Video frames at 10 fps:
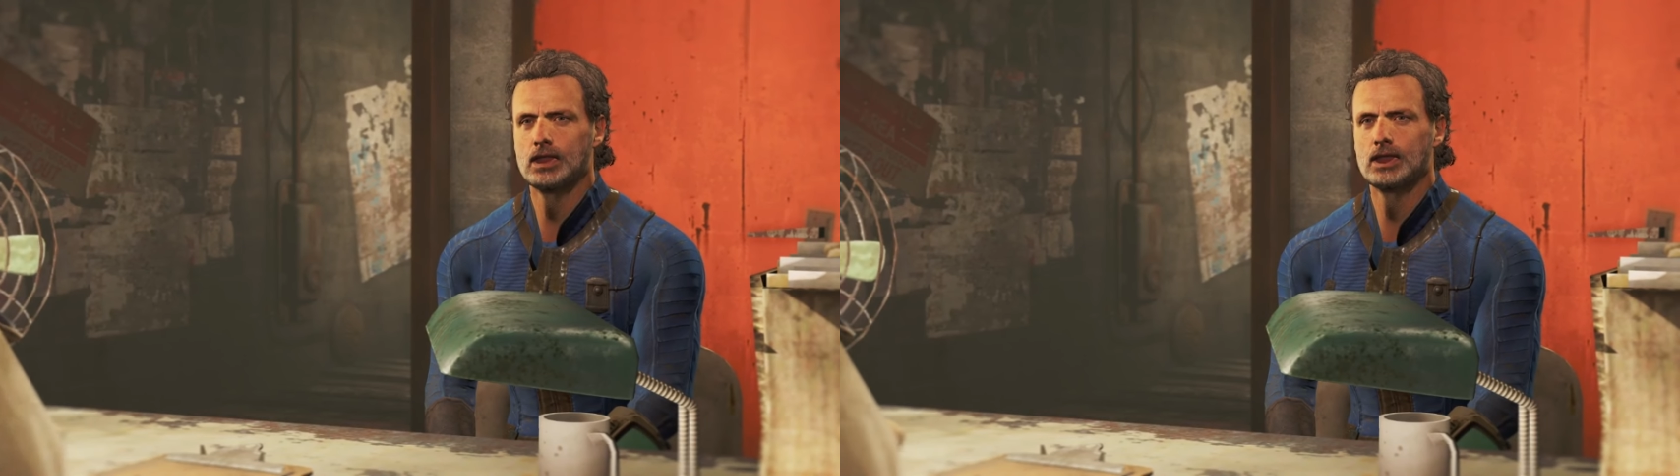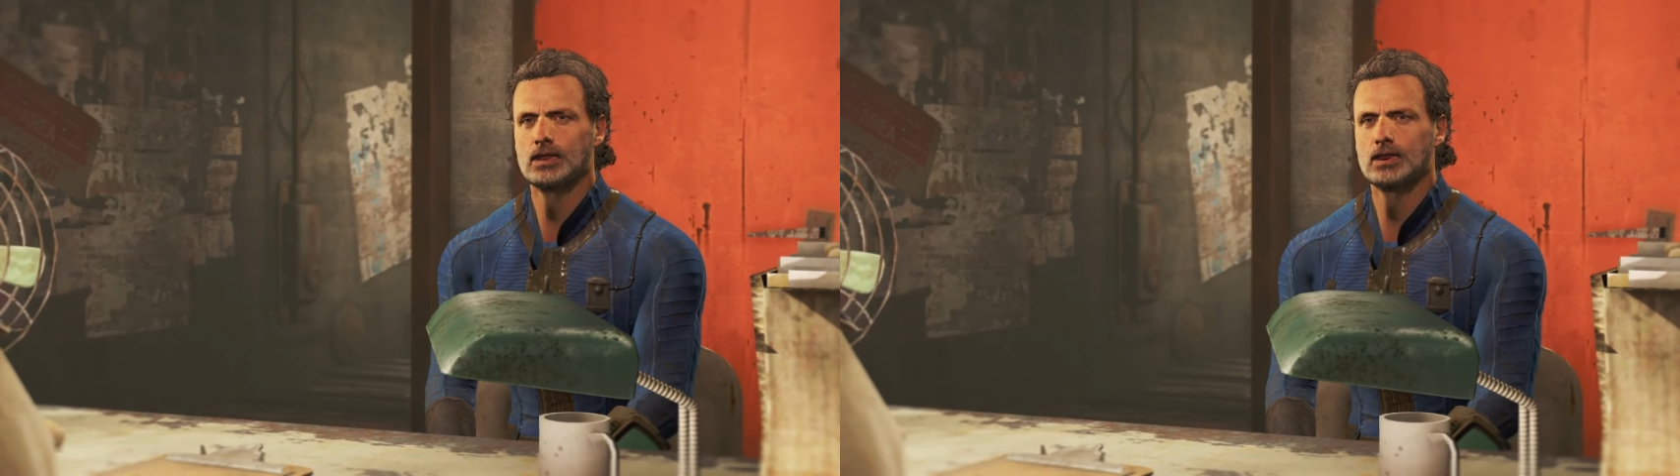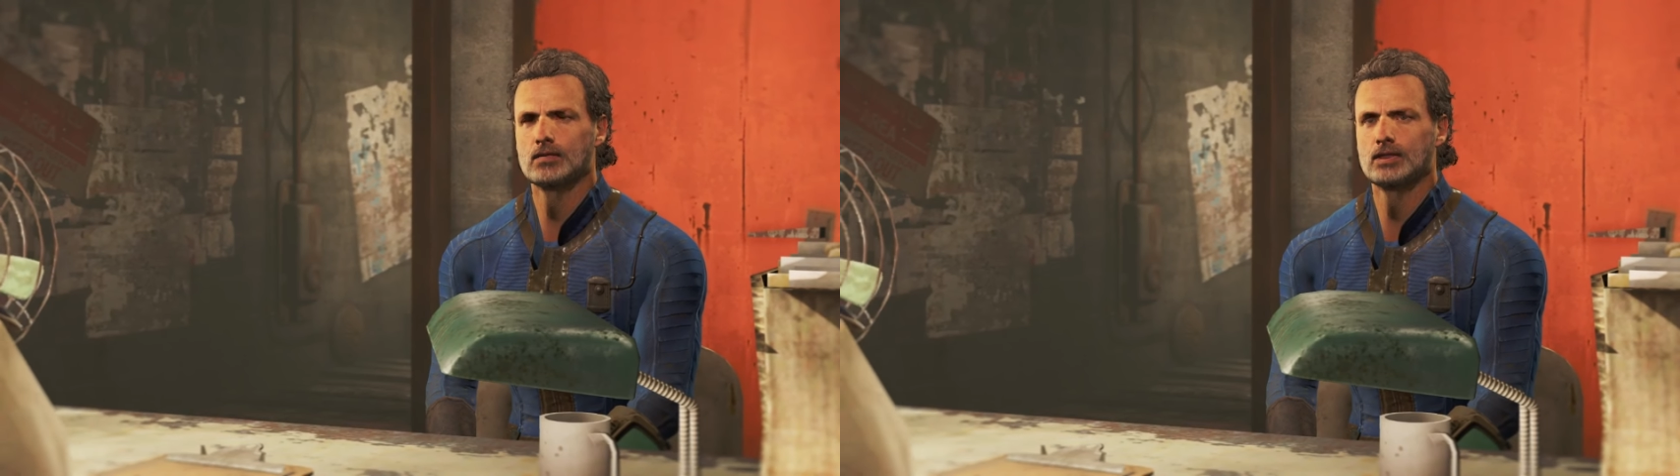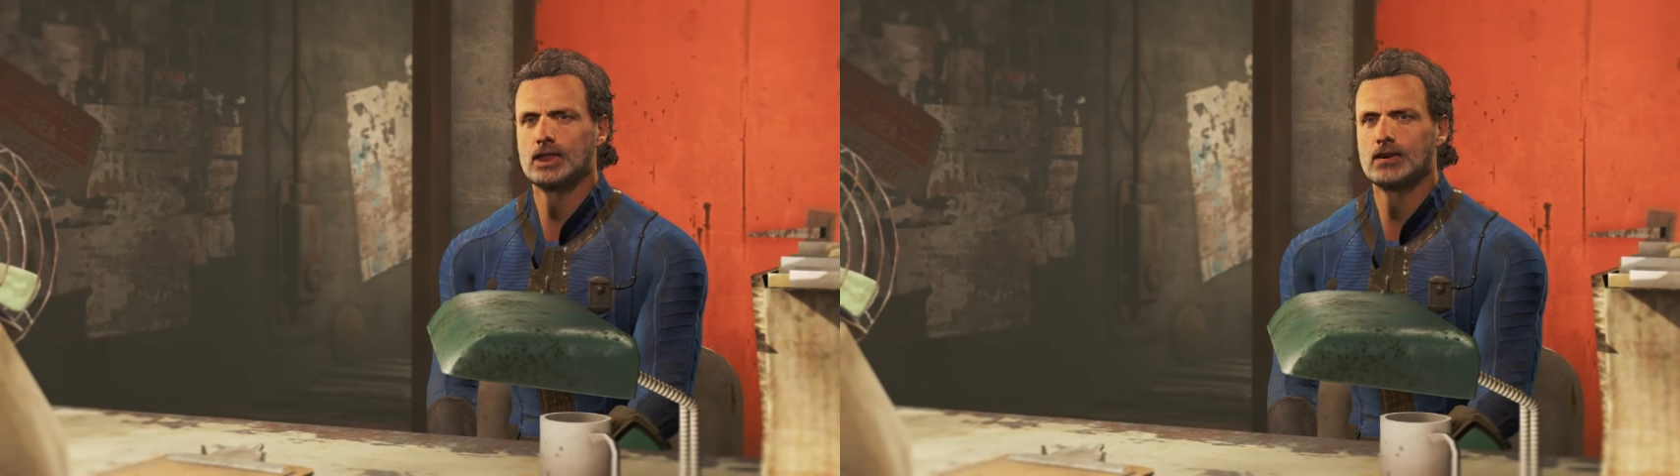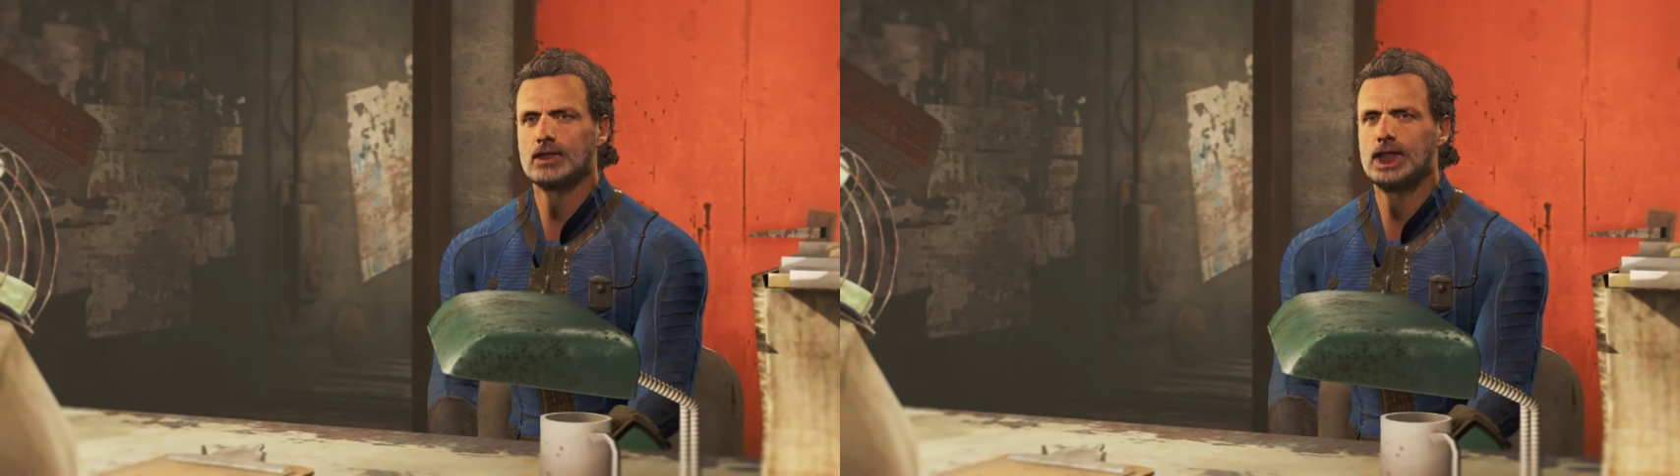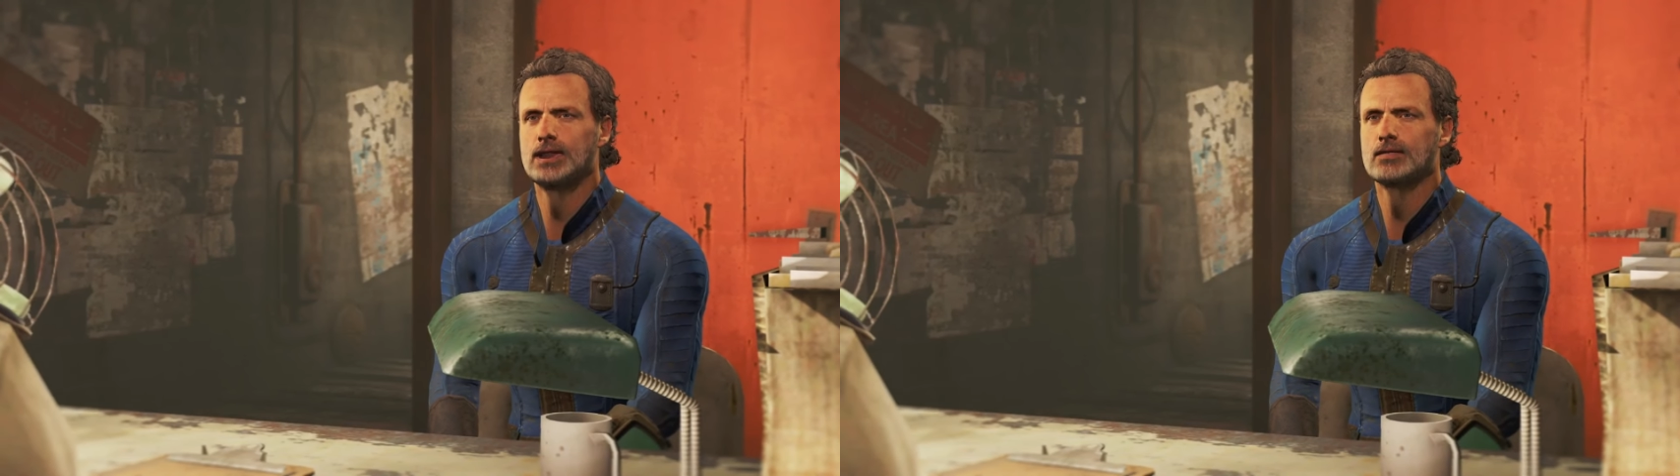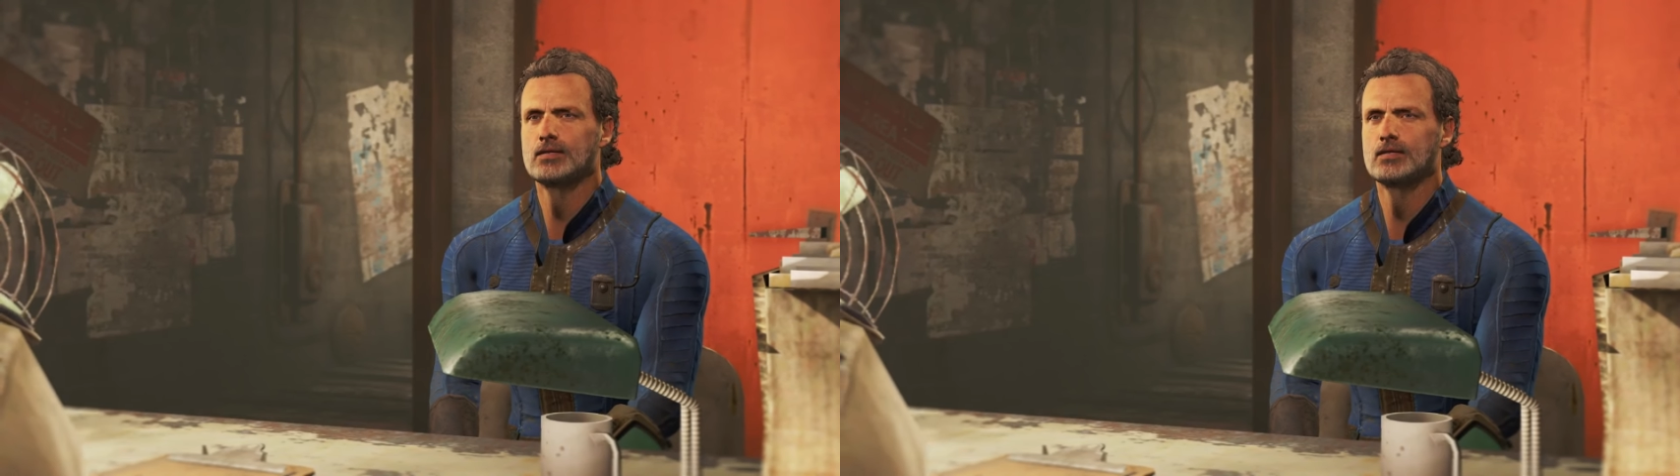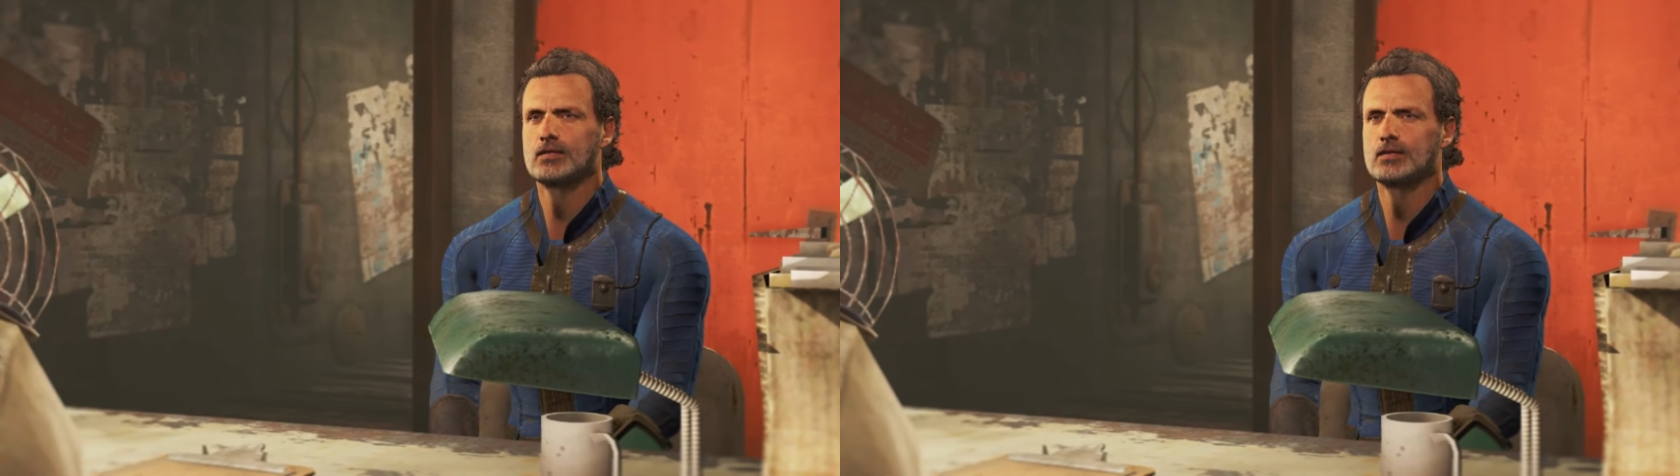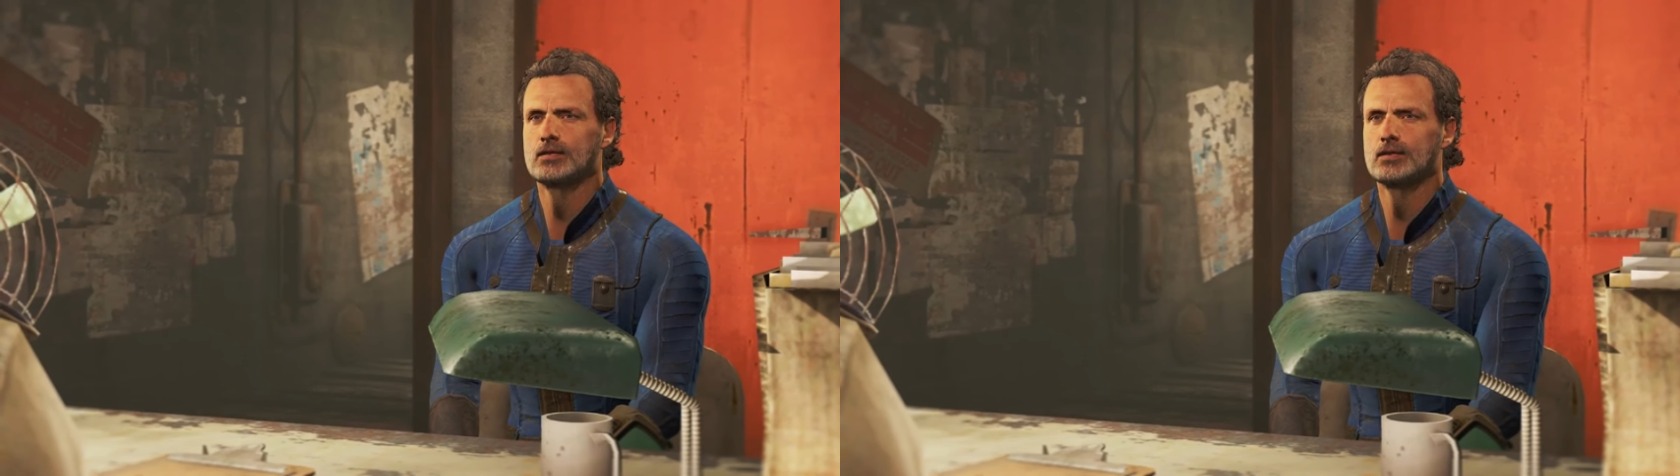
I think it was a kind of hazard suit.